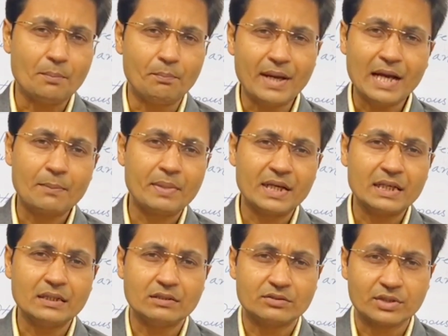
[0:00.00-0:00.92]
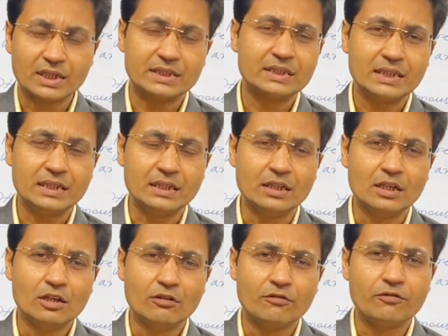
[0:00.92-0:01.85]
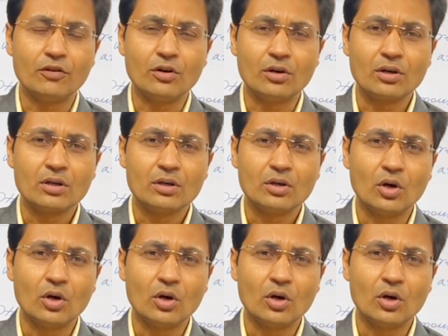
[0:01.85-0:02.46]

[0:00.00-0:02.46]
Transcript: backpacking drudgery for